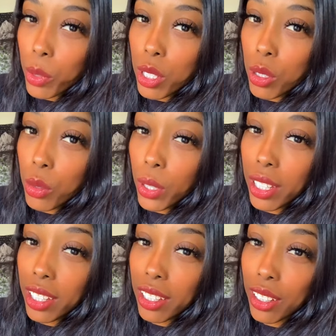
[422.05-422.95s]
When you
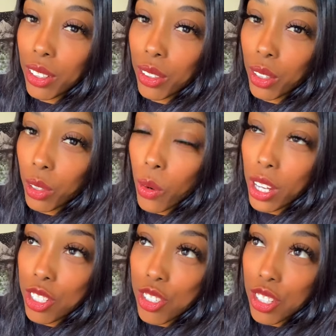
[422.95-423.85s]
hear the
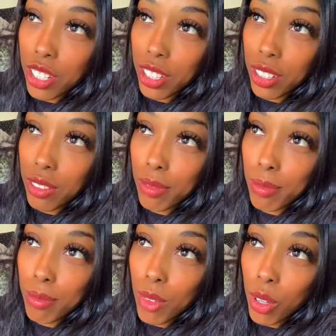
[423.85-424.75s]
question
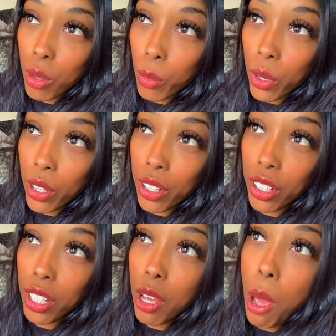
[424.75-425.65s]
or the
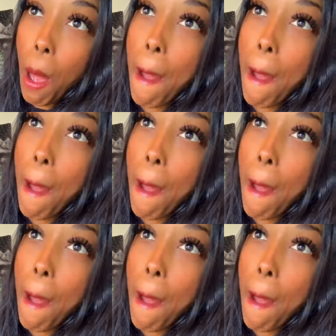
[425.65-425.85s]
word